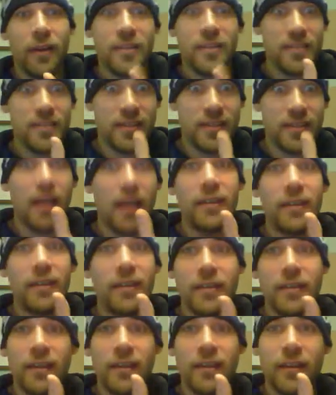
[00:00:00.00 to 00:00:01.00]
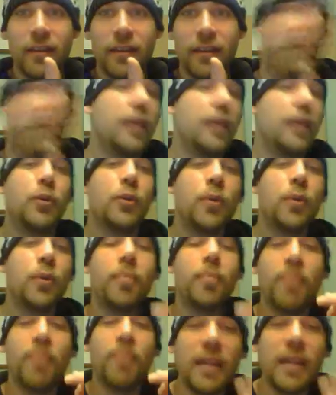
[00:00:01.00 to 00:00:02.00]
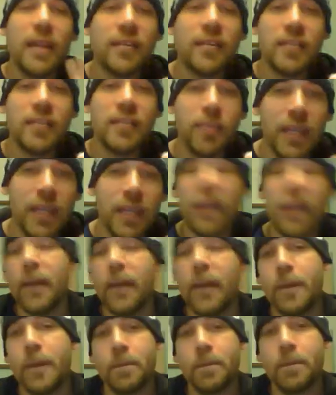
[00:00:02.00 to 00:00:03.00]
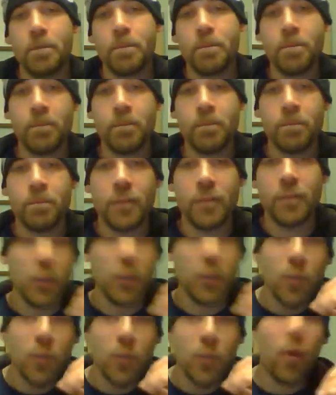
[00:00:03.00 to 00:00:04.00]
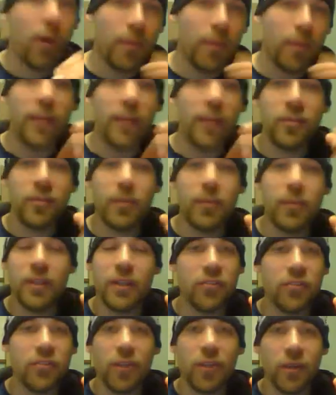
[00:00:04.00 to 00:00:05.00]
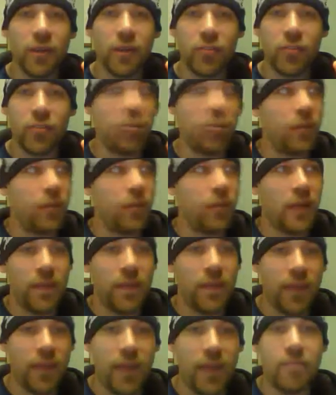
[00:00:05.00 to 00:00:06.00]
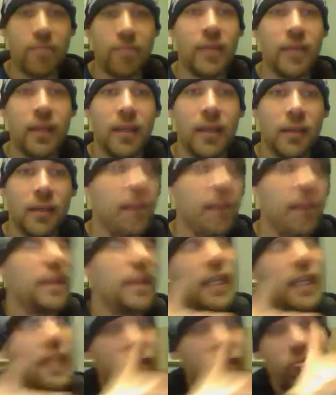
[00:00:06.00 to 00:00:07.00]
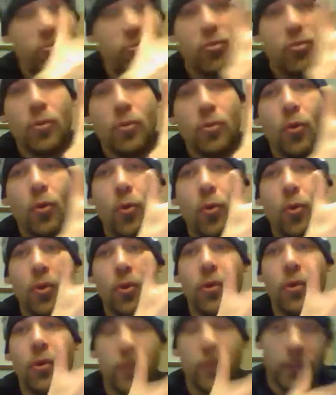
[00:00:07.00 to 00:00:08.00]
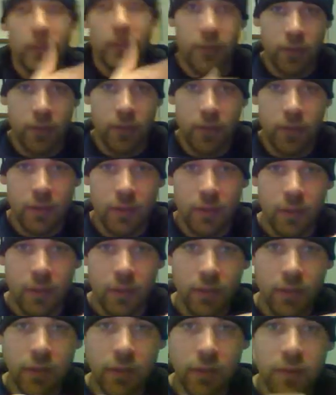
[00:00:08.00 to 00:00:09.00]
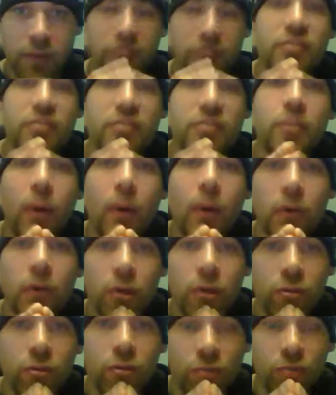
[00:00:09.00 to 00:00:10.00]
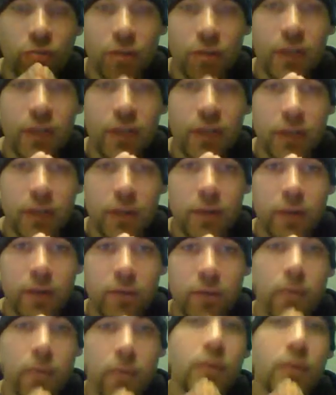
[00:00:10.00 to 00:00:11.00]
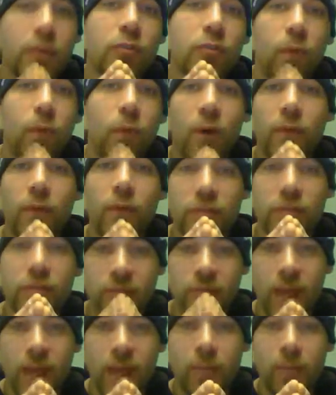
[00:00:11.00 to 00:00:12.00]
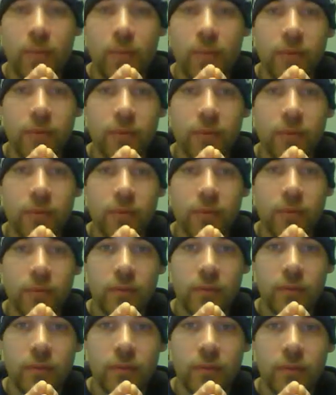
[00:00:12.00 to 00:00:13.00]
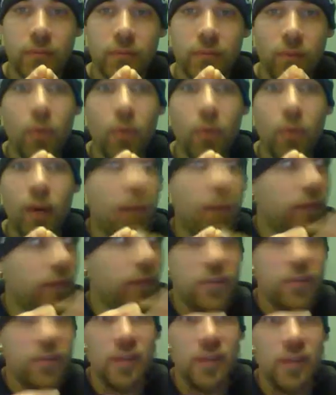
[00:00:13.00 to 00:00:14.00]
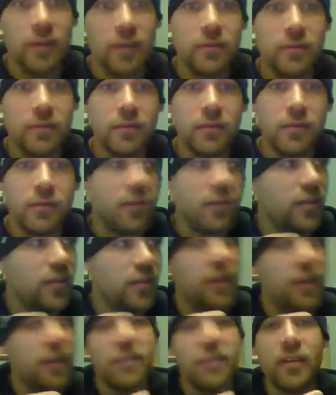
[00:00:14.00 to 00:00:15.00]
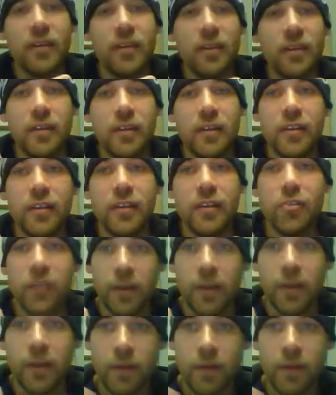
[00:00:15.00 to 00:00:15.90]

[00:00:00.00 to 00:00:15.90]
sun, that you are meant to be. You are meant to be the star of the show, not them, not the external world. This is about your journey through the 12-step program of the sun. The sun is the teacher here.